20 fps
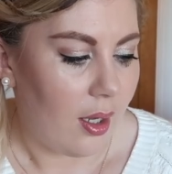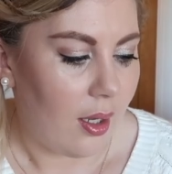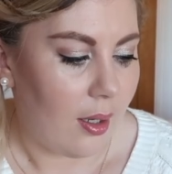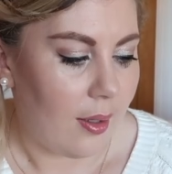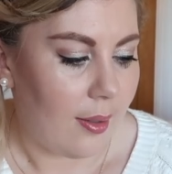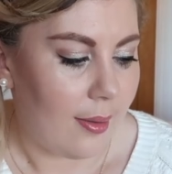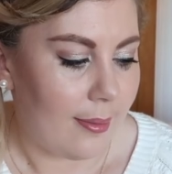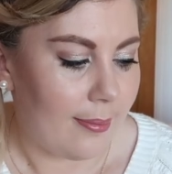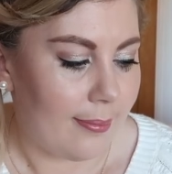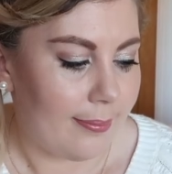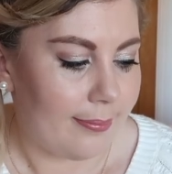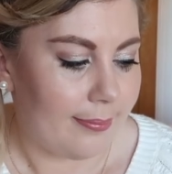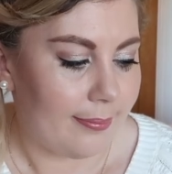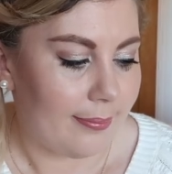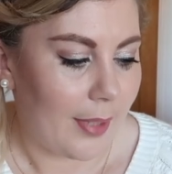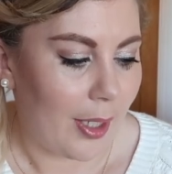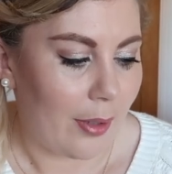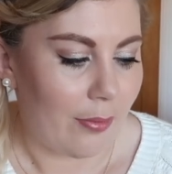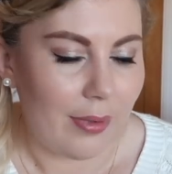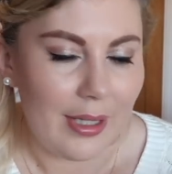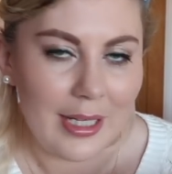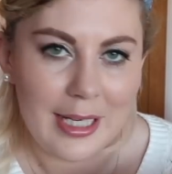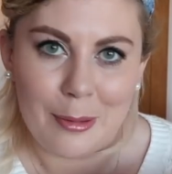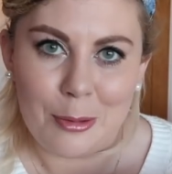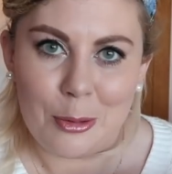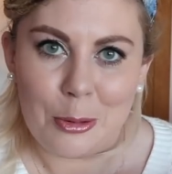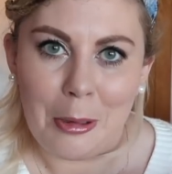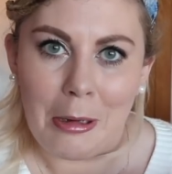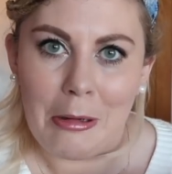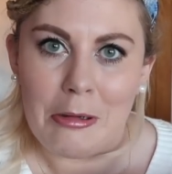I really
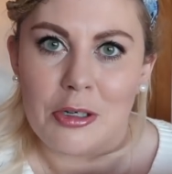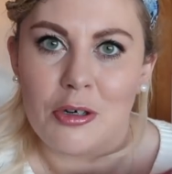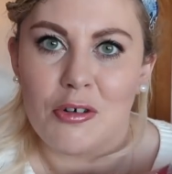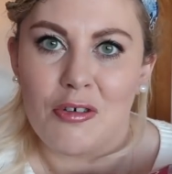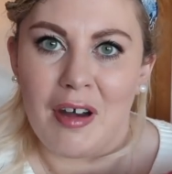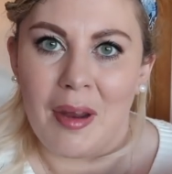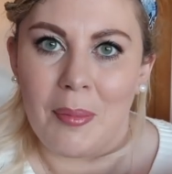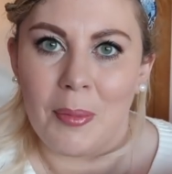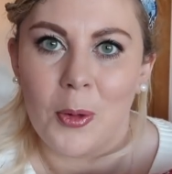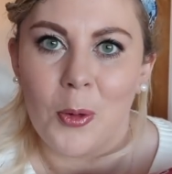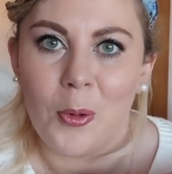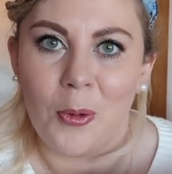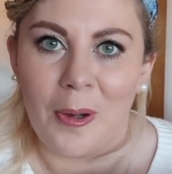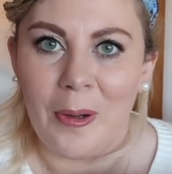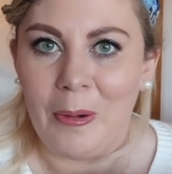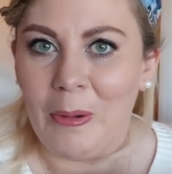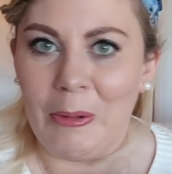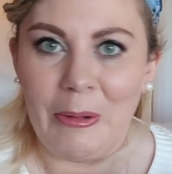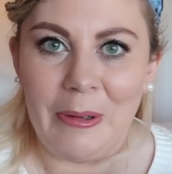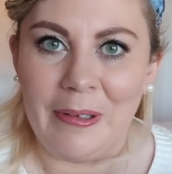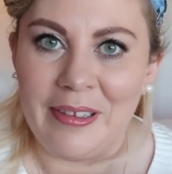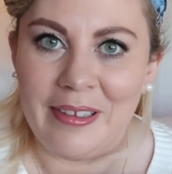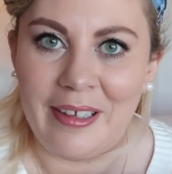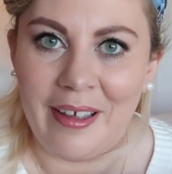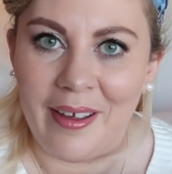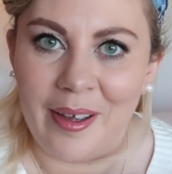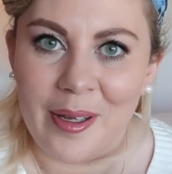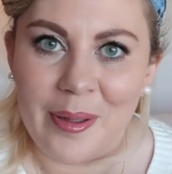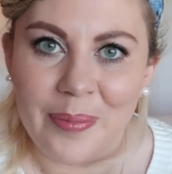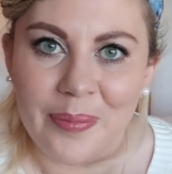am trying to cram quite a lot in
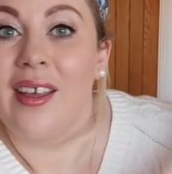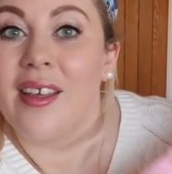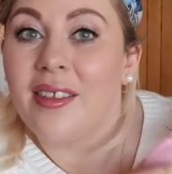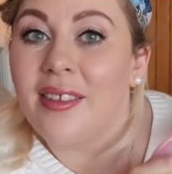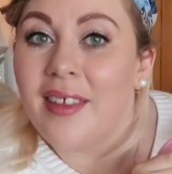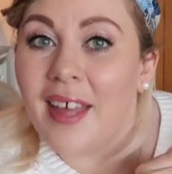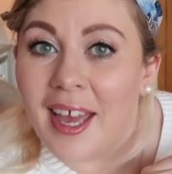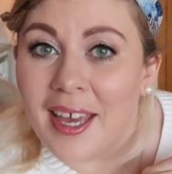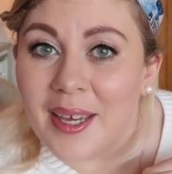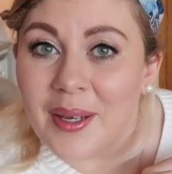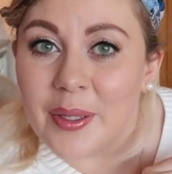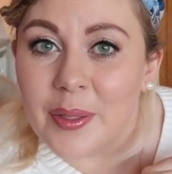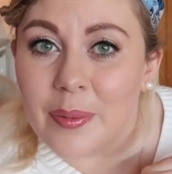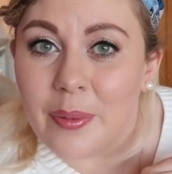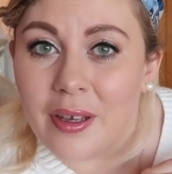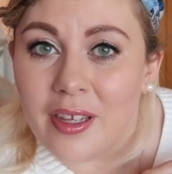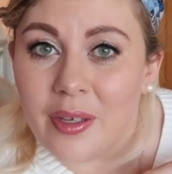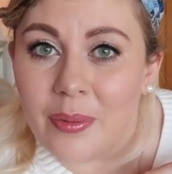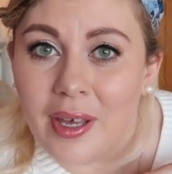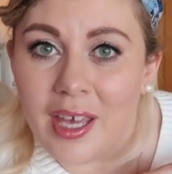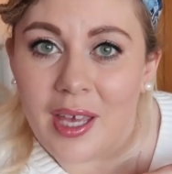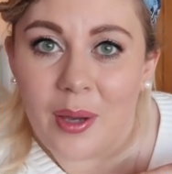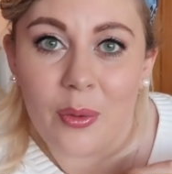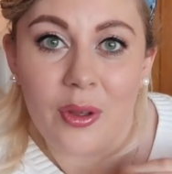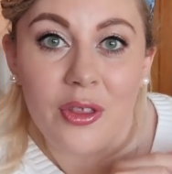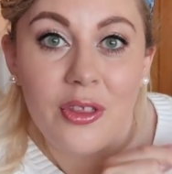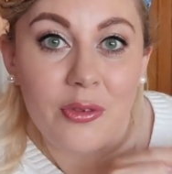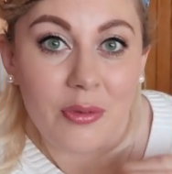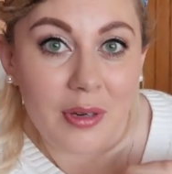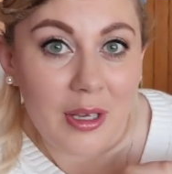there. The hangers, by the way,
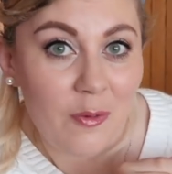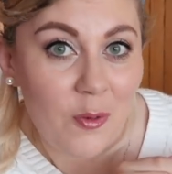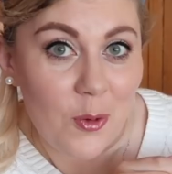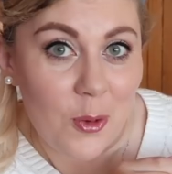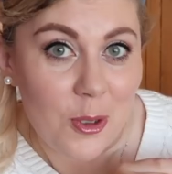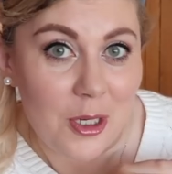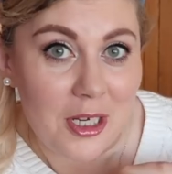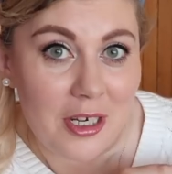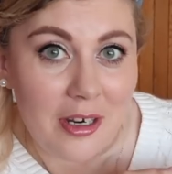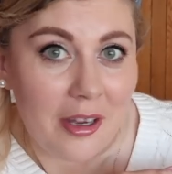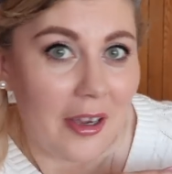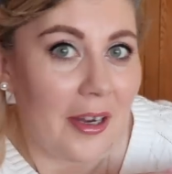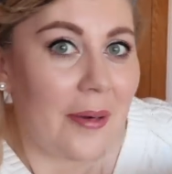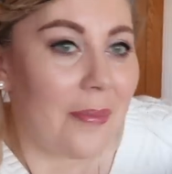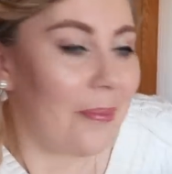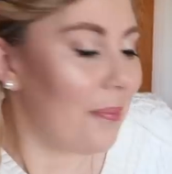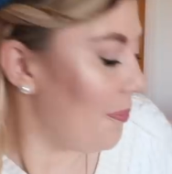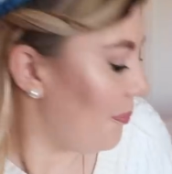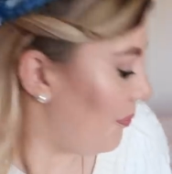were $3.49.